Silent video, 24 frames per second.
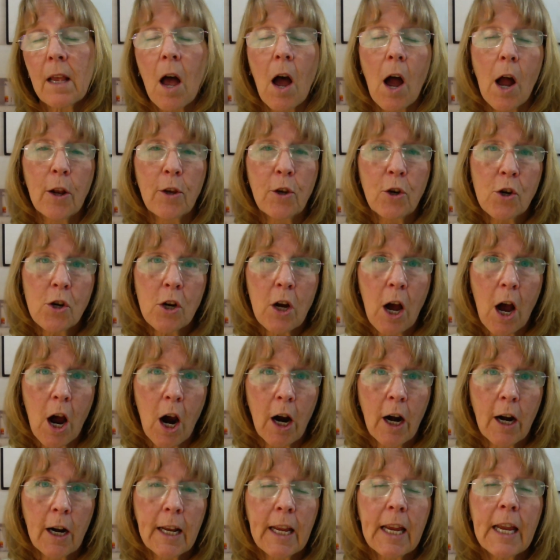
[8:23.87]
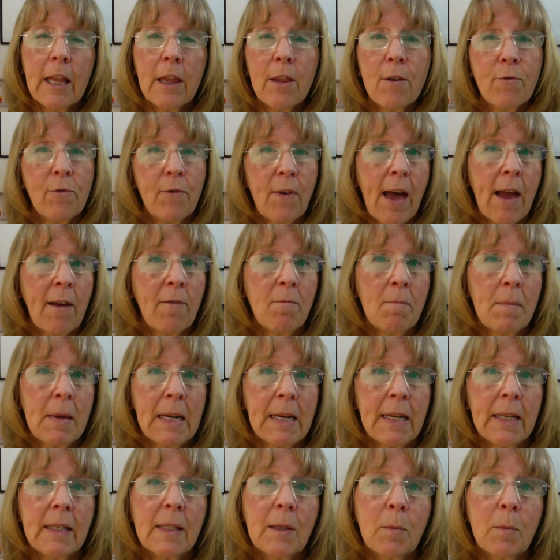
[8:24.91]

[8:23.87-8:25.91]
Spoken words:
on your card in the 5 minutes